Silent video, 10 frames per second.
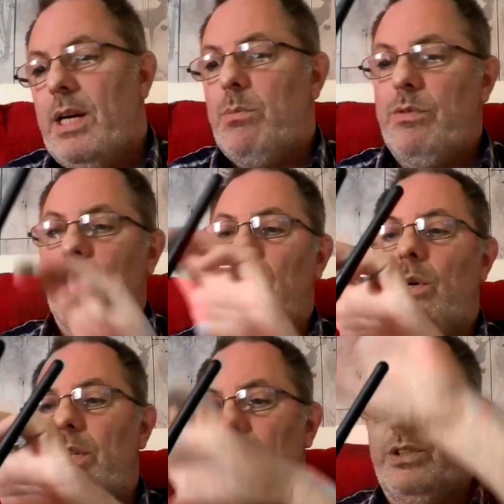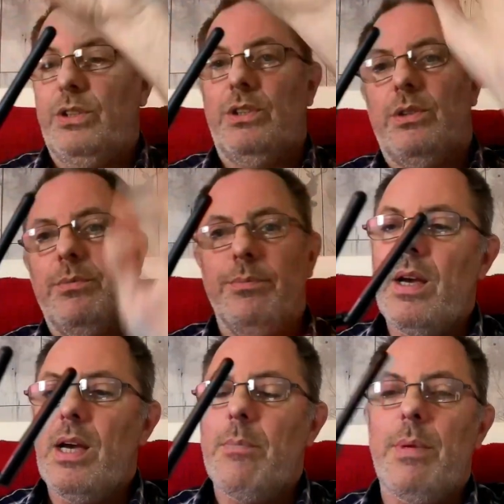We've got lights
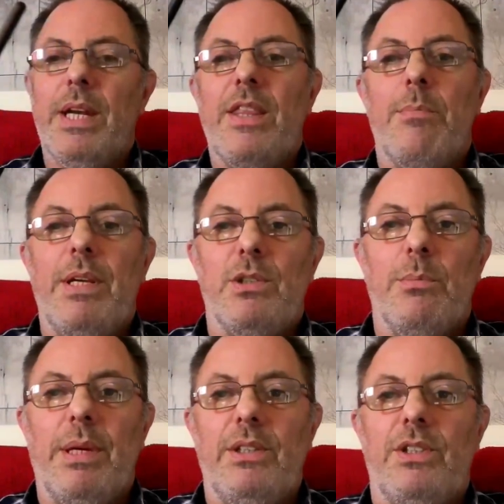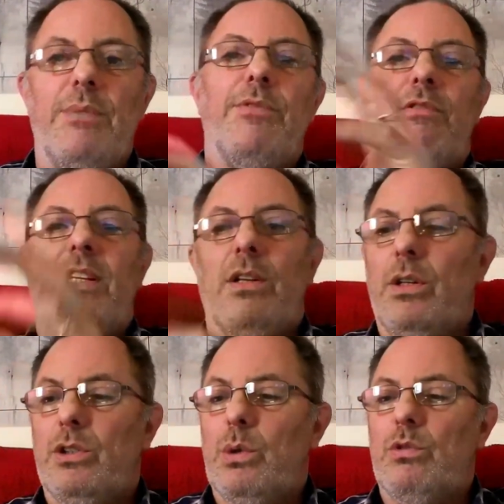and other bits and pieces, infrared
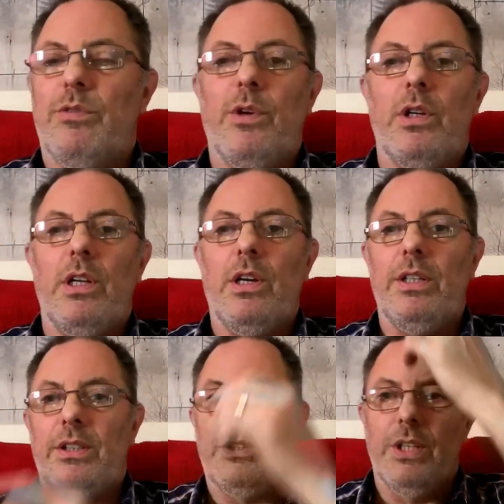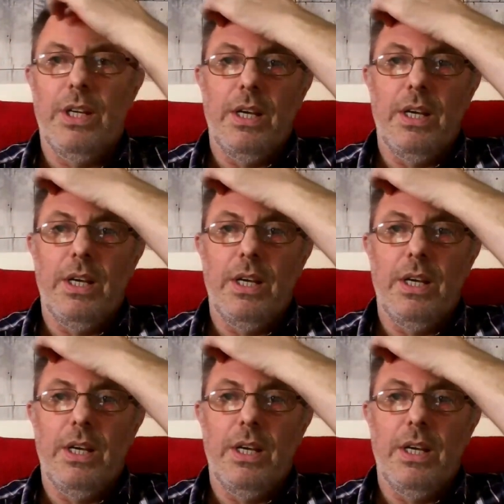lights, ultraviolet lights,